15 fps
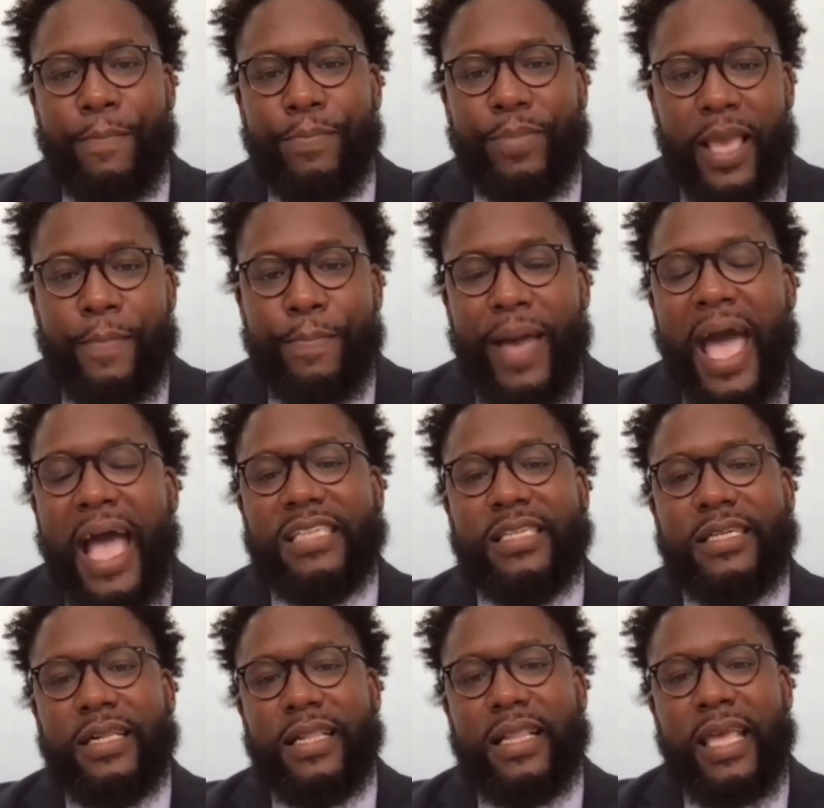
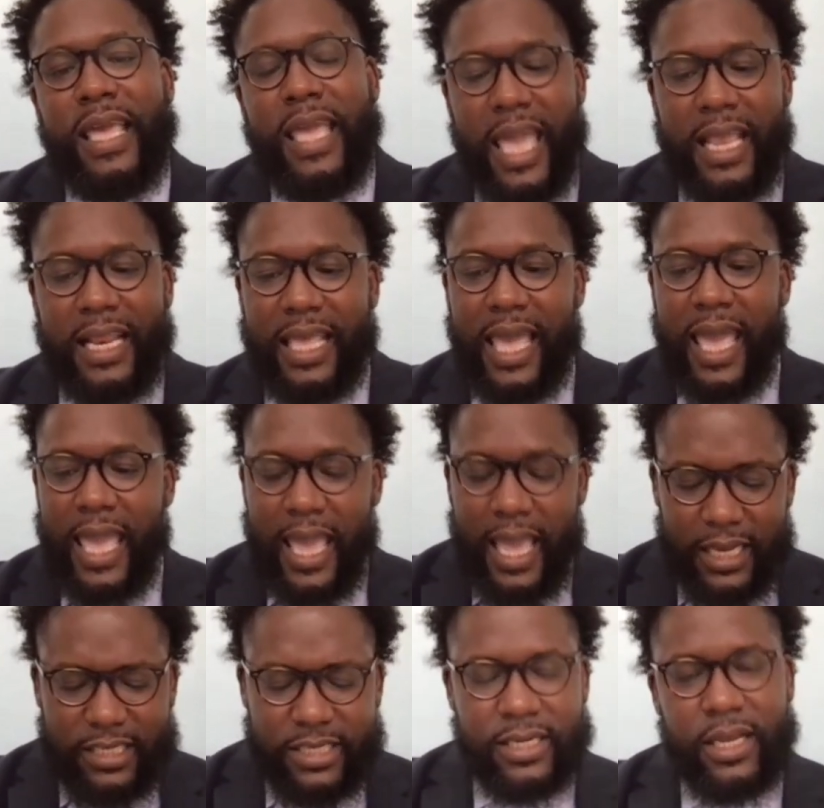compassionately
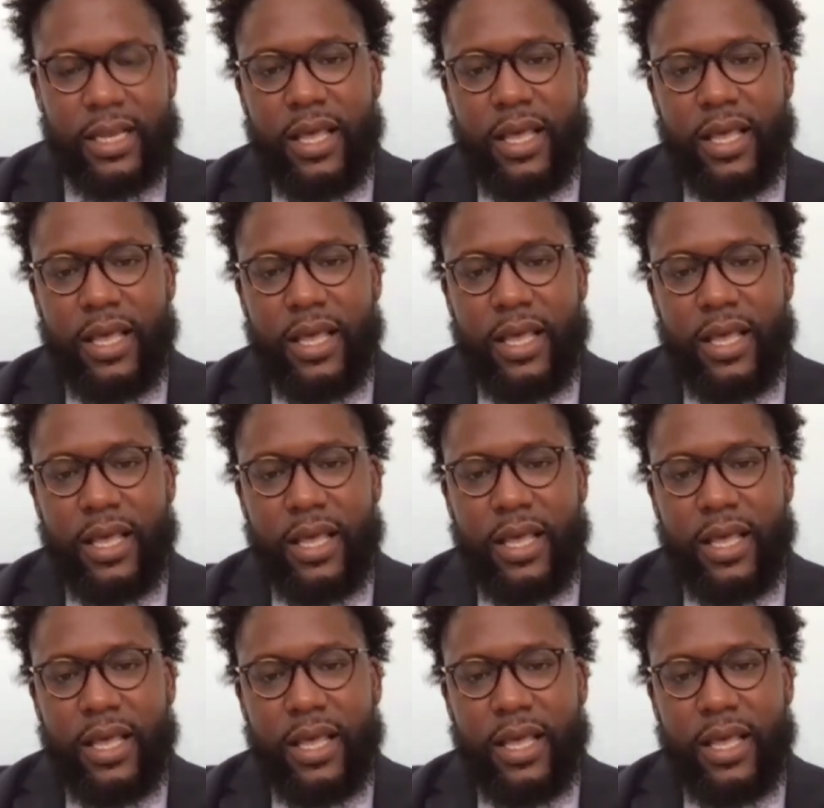engage